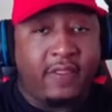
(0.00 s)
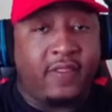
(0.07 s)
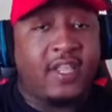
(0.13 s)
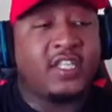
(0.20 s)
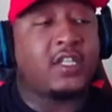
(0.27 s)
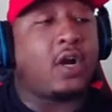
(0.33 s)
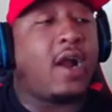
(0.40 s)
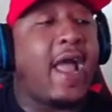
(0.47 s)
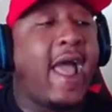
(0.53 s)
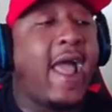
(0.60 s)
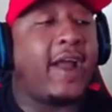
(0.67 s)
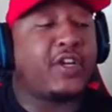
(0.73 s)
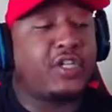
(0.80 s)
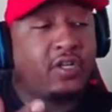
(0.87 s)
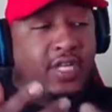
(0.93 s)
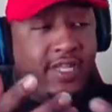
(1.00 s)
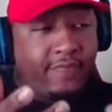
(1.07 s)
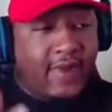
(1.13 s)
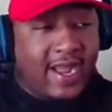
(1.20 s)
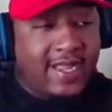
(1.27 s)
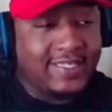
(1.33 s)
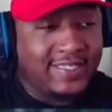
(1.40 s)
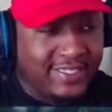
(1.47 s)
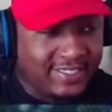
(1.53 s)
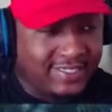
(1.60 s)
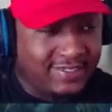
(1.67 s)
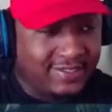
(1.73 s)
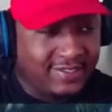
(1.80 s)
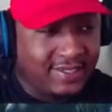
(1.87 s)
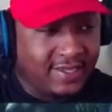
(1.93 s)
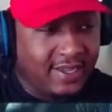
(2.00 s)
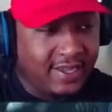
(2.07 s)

These are actually my intentions.